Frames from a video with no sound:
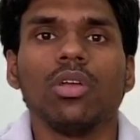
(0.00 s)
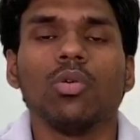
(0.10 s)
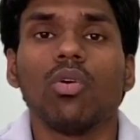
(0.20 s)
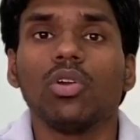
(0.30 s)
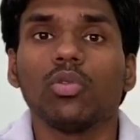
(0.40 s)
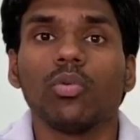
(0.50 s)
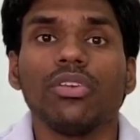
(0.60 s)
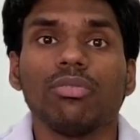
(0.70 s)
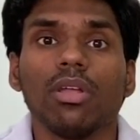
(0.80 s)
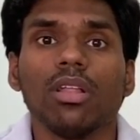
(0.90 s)
you want to
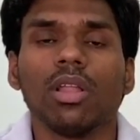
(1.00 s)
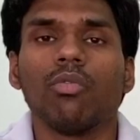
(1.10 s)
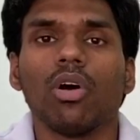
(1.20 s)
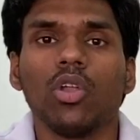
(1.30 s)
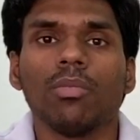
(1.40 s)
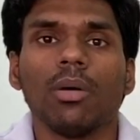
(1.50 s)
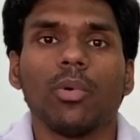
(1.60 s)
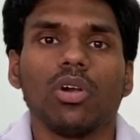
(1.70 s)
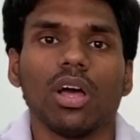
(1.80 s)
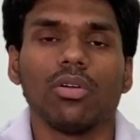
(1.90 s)
switch the volume up
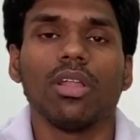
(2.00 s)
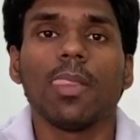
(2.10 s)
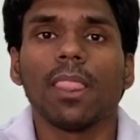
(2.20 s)
or down.